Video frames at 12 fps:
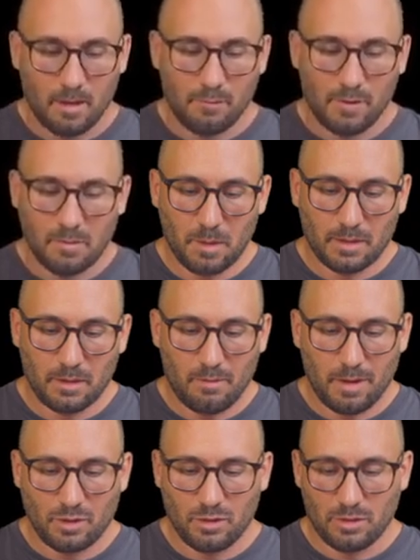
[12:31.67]
Feedback
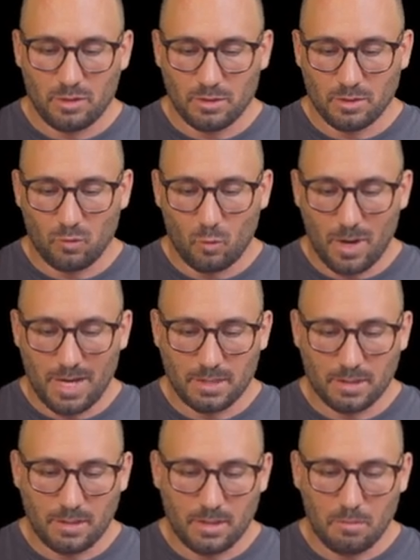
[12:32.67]
direction is also
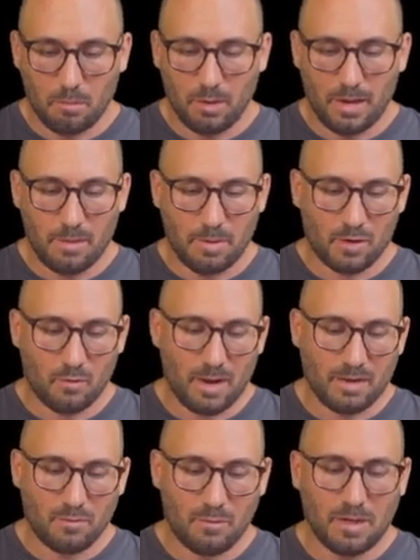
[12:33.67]
raise here. Playback
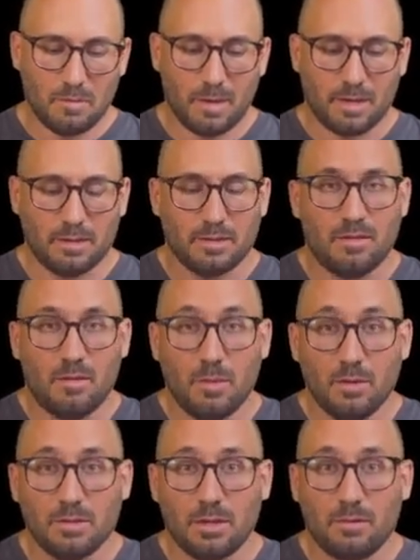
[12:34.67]
rate feedback is the
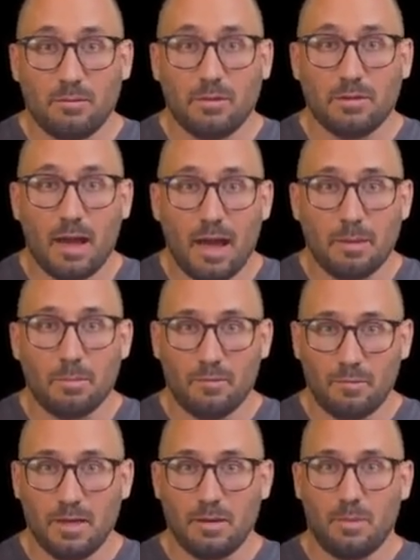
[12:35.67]
music type
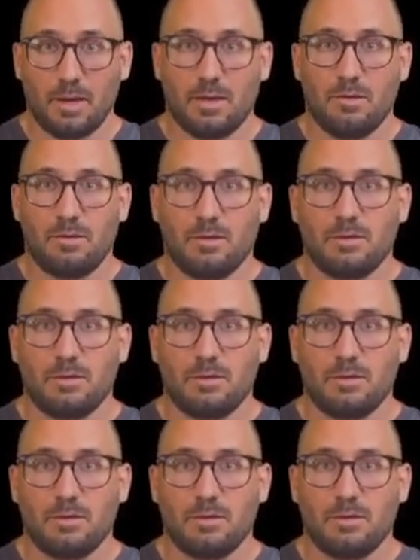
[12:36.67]
feedback you can